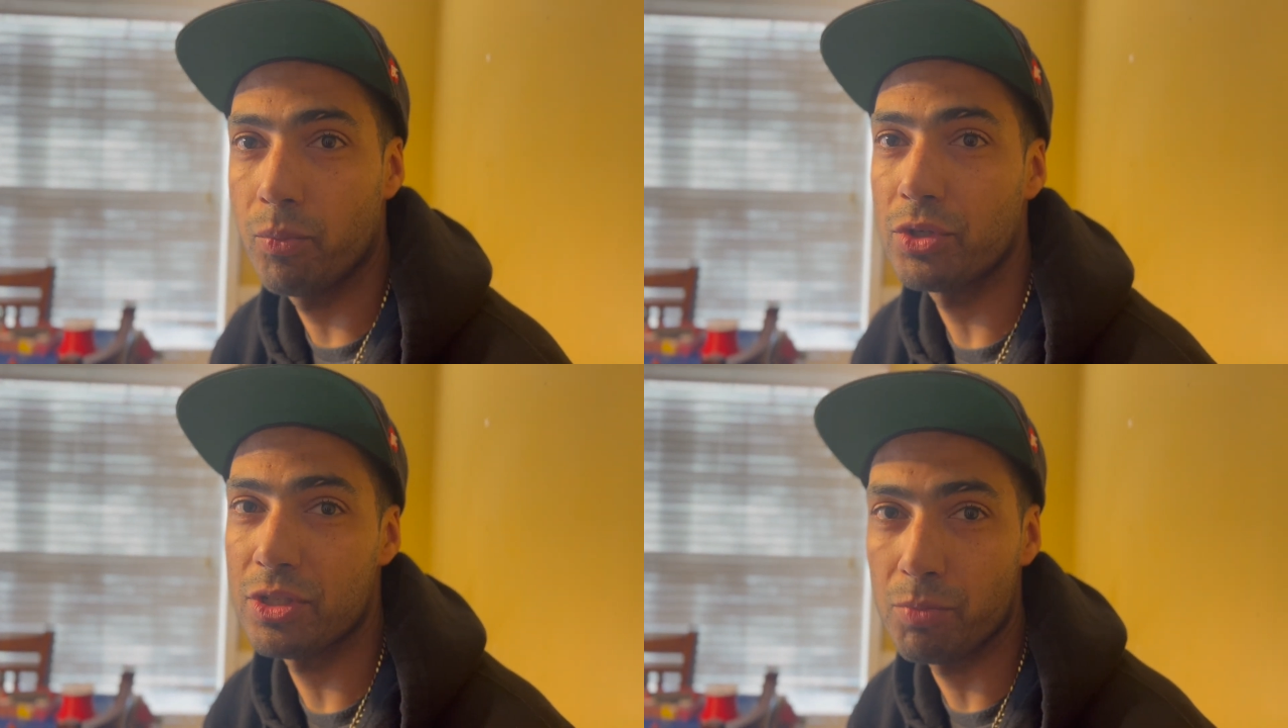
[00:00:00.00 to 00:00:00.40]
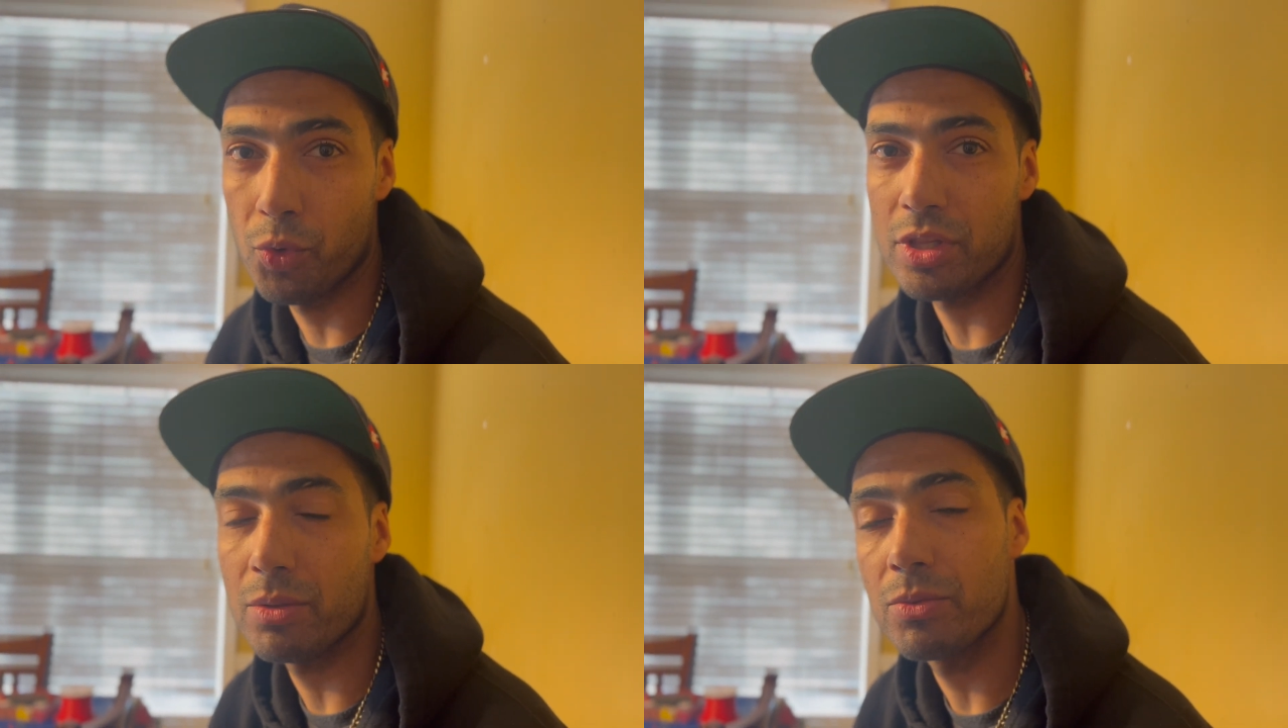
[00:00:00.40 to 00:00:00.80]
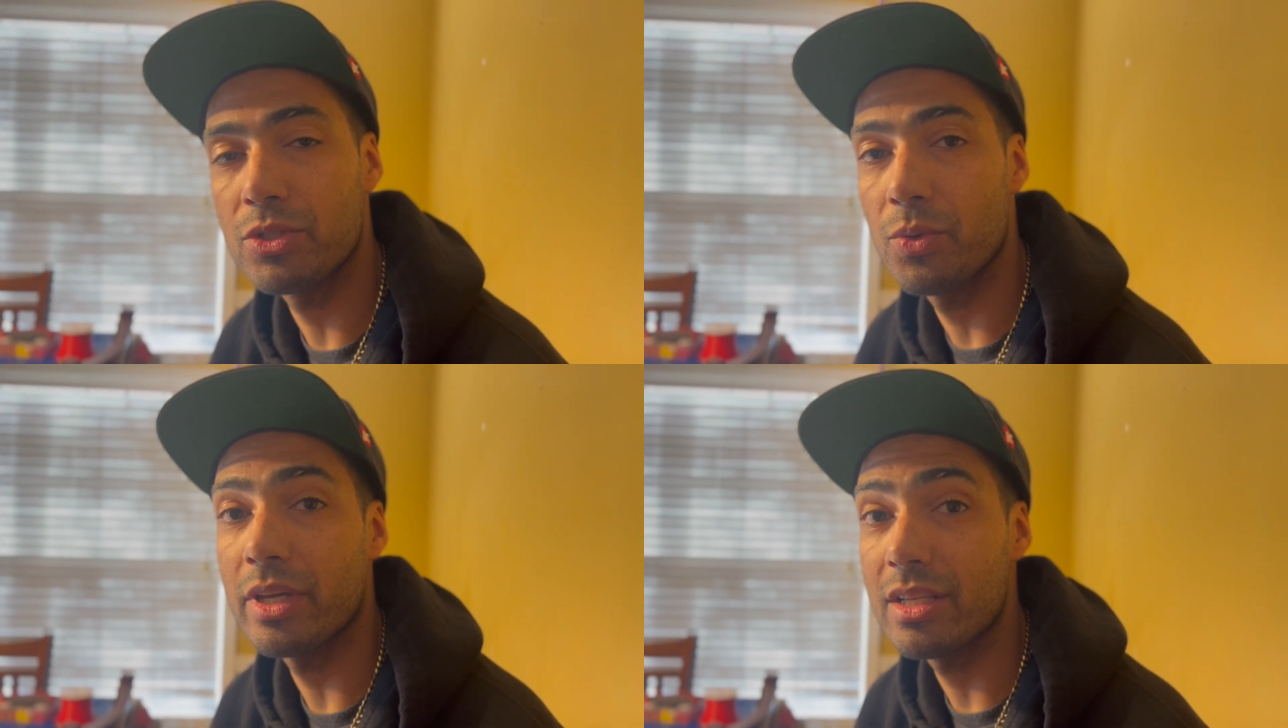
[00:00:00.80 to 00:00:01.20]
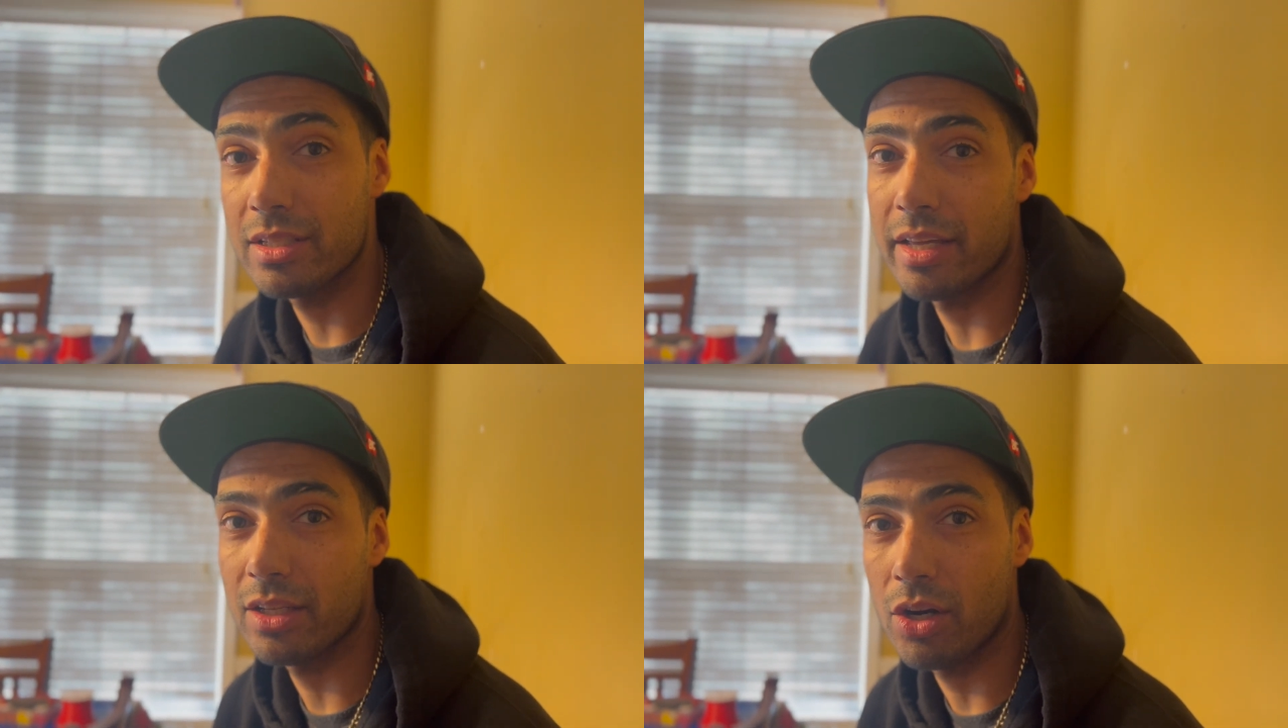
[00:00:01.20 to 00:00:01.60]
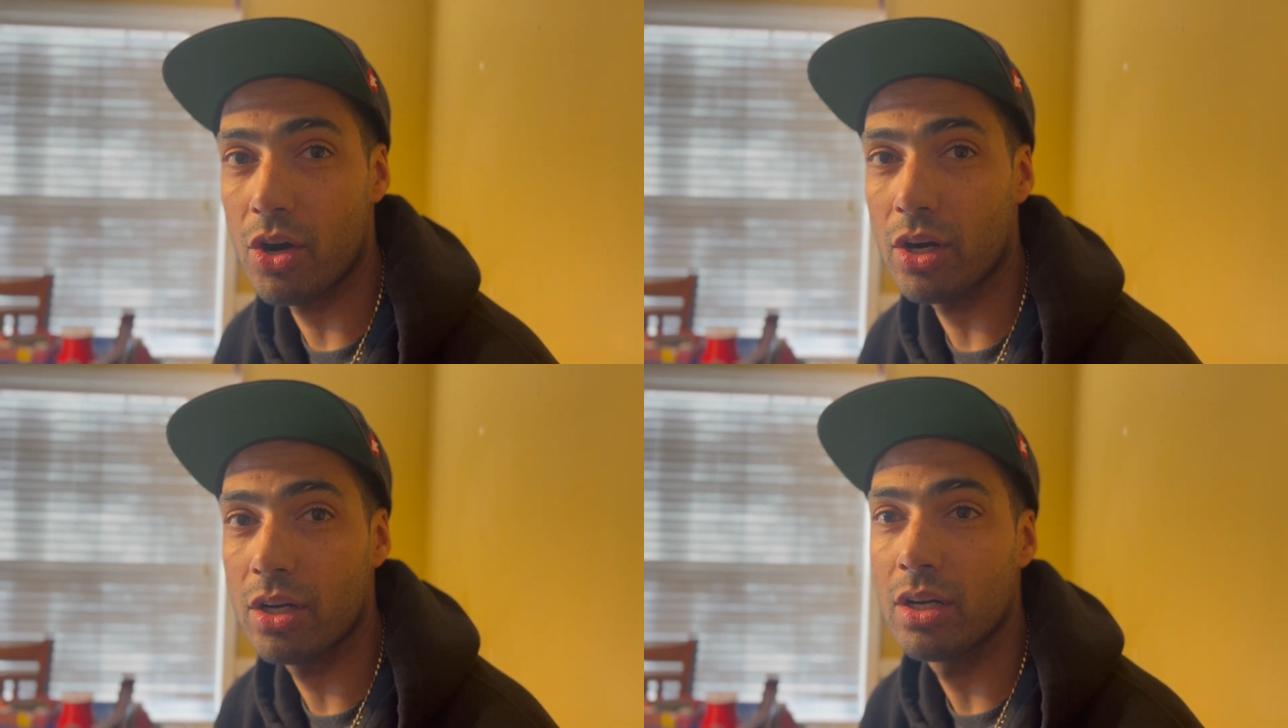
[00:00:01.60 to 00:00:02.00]
which is more than it was doing inside the
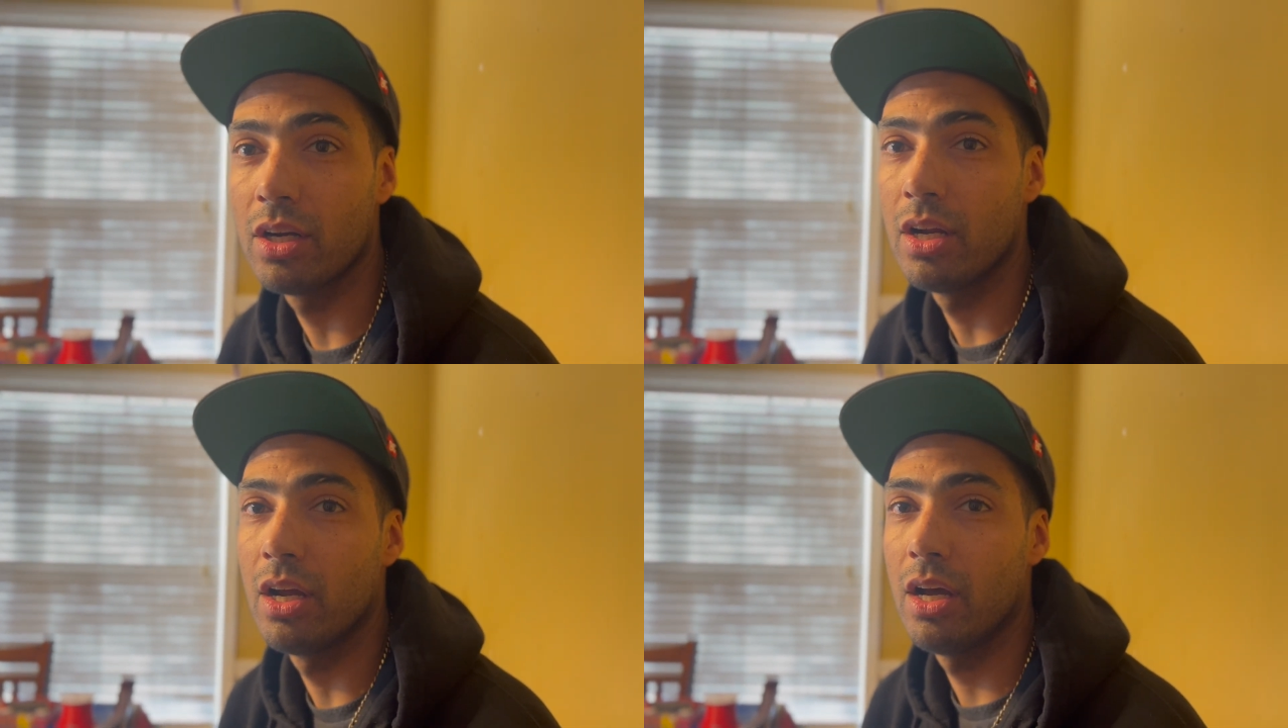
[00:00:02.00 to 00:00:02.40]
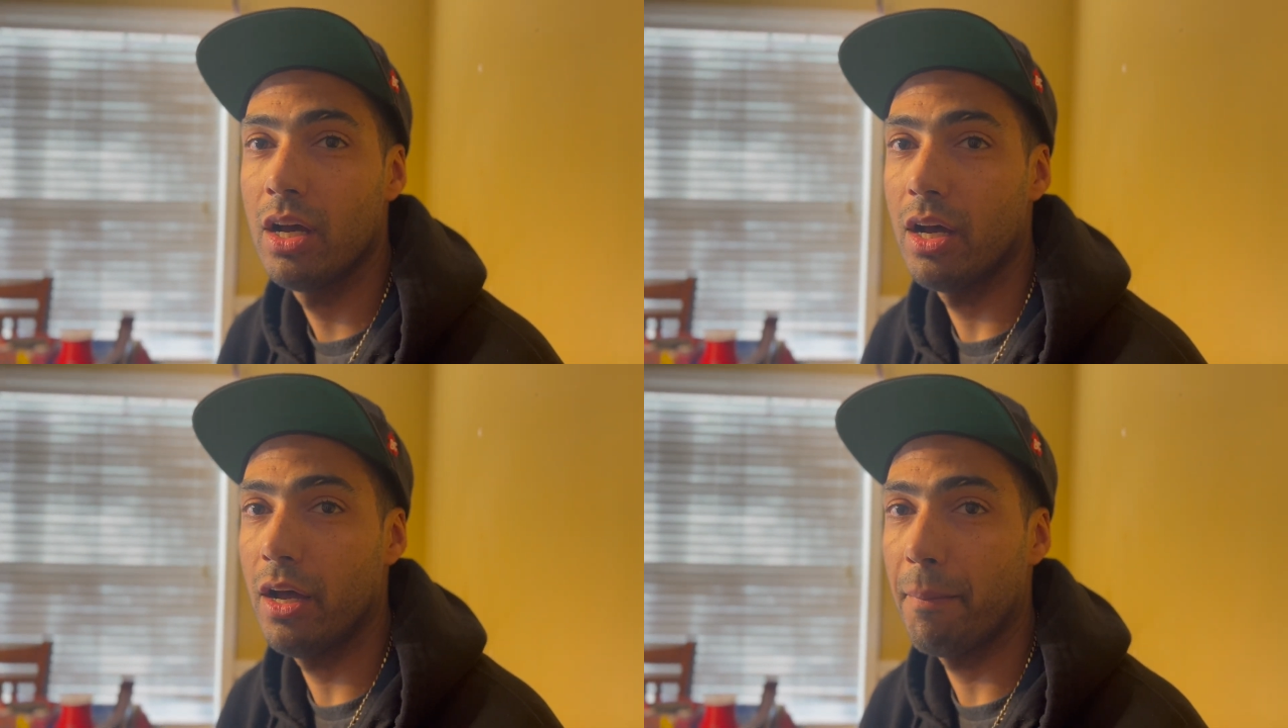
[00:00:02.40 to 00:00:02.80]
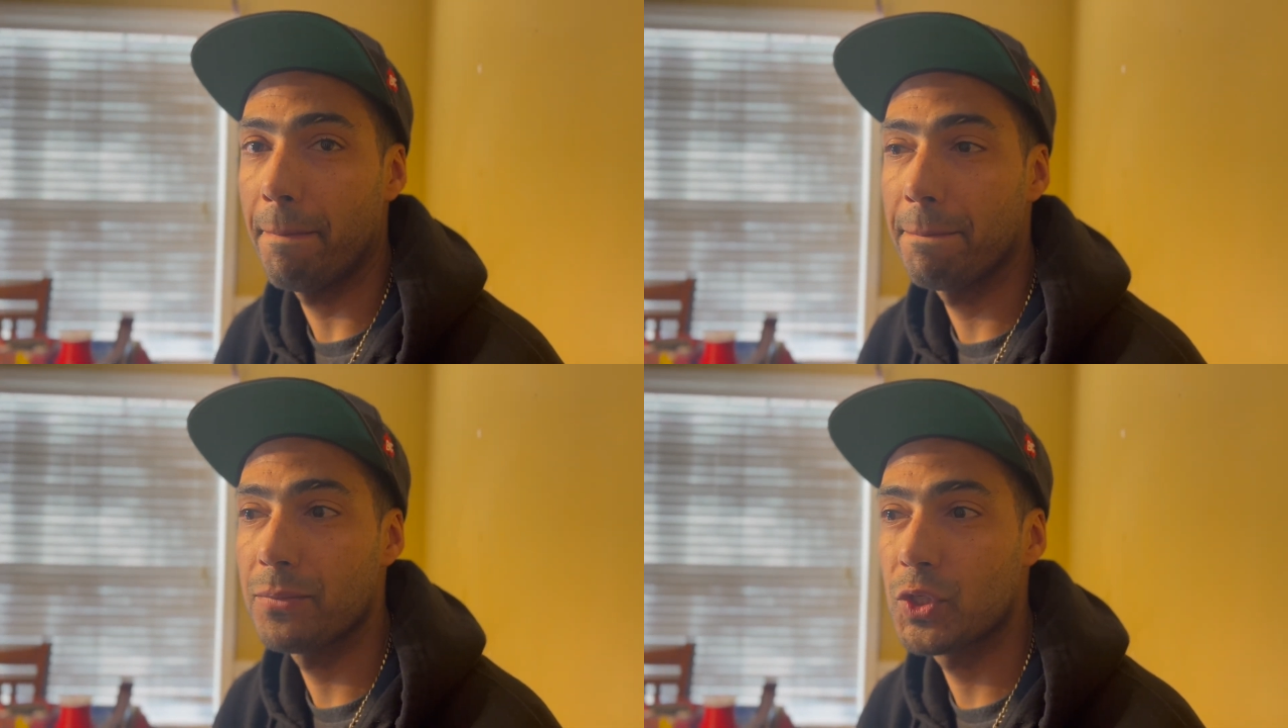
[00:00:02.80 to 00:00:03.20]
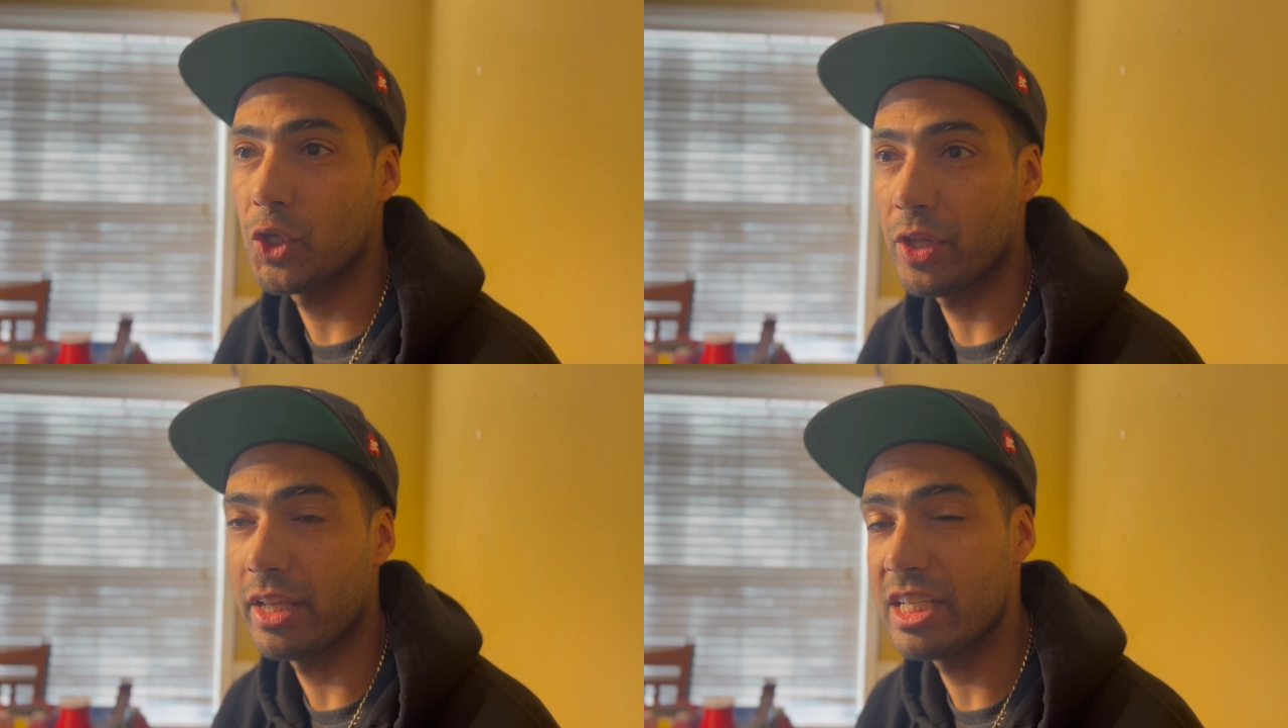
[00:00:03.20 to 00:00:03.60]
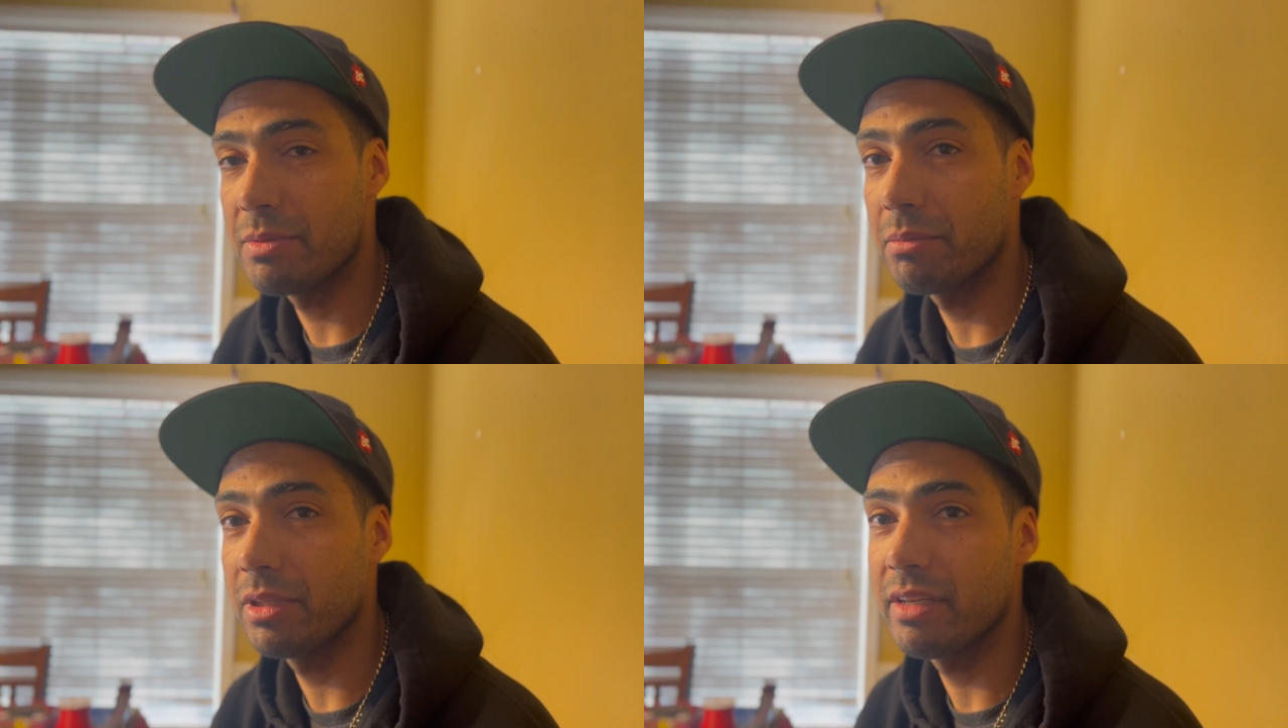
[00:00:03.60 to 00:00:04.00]
car. So it leads me
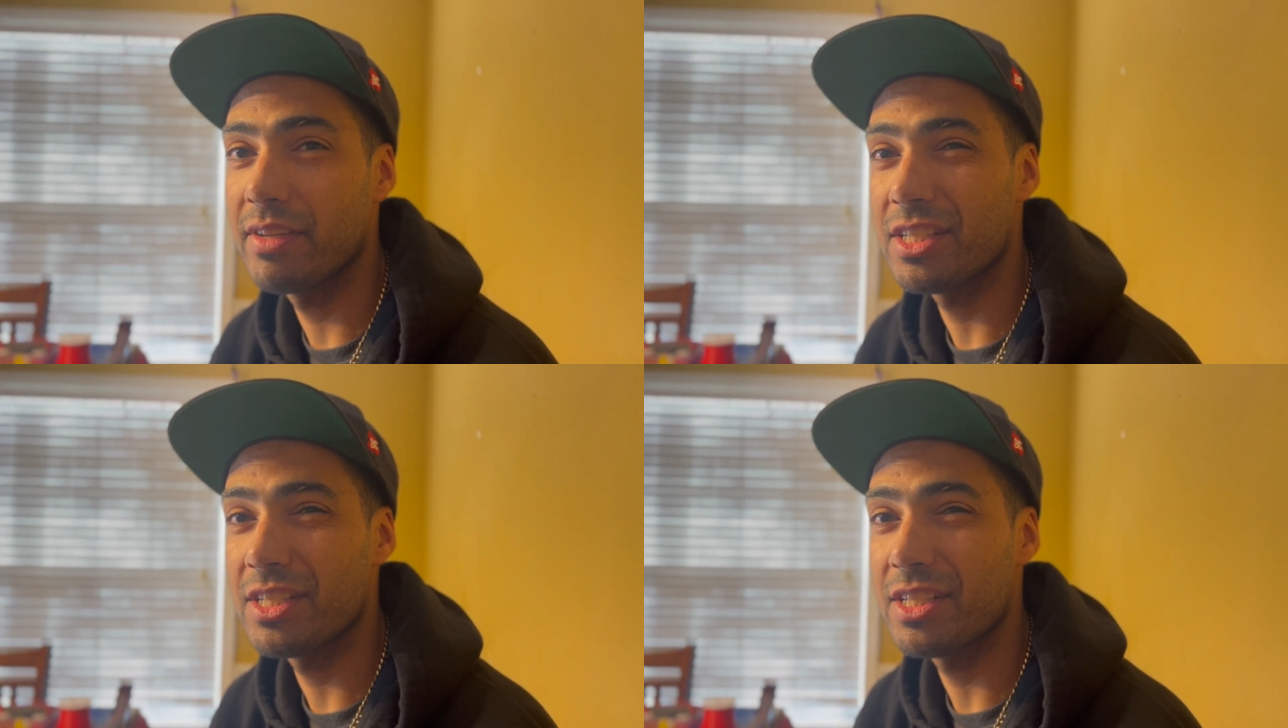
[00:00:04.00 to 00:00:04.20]
to believe that